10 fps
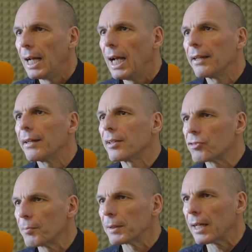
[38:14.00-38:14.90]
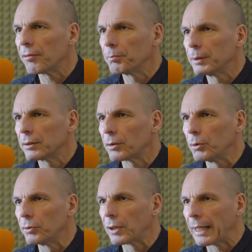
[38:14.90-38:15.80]
Right? And then the German government
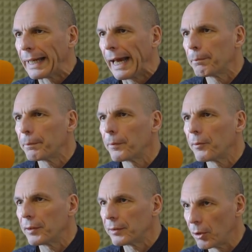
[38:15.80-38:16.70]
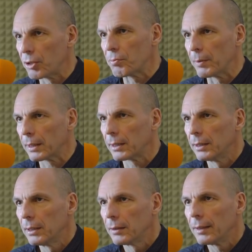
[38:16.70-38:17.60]
could cap the Deutschmark
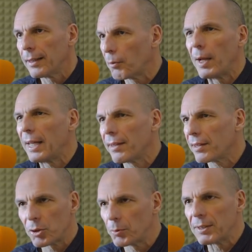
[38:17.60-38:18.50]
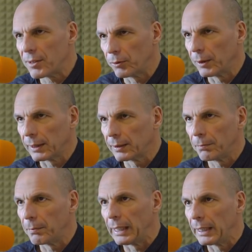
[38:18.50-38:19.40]
in the way that the Swiss are doing
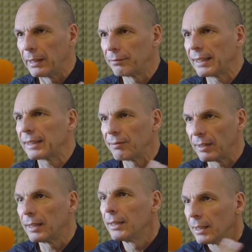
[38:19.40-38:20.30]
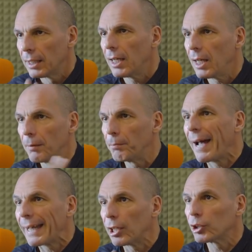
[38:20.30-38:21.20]
it effectively
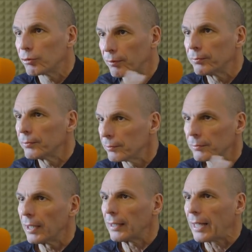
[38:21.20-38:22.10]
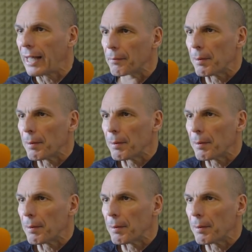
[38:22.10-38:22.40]
buying a lot of other